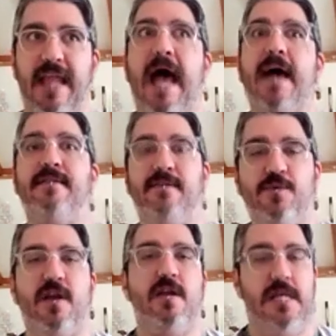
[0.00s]
add
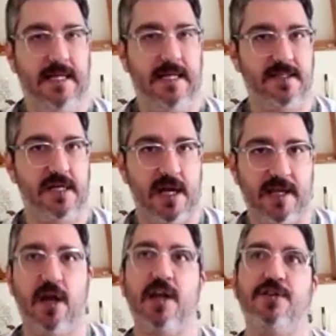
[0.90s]
what I need.
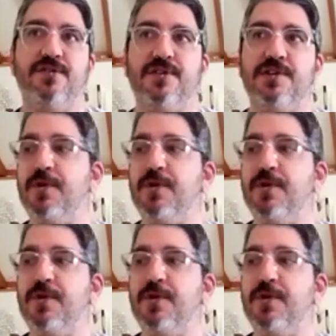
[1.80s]
I usually